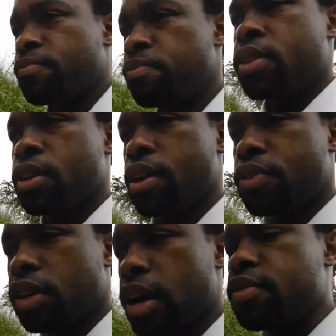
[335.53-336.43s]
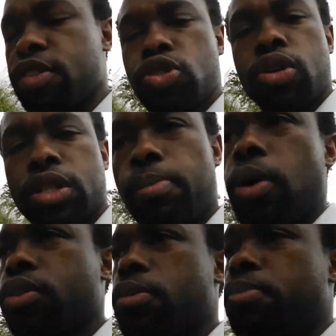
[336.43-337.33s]
I think I even talked
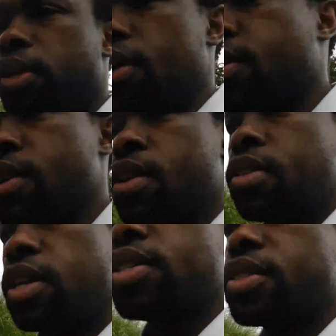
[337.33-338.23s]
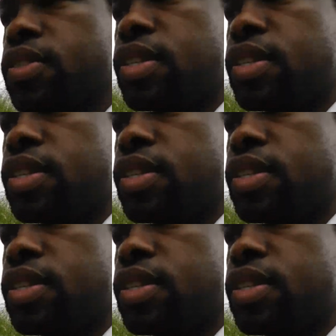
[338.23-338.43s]
about the beer, that it's